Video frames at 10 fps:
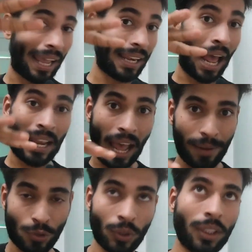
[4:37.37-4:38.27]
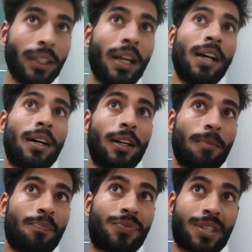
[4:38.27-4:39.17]
I'll have to learn
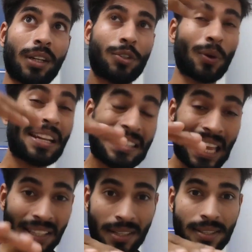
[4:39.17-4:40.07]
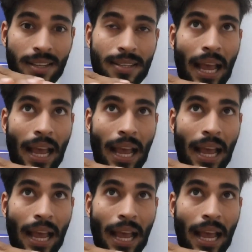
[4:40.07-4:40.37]
20 sentences.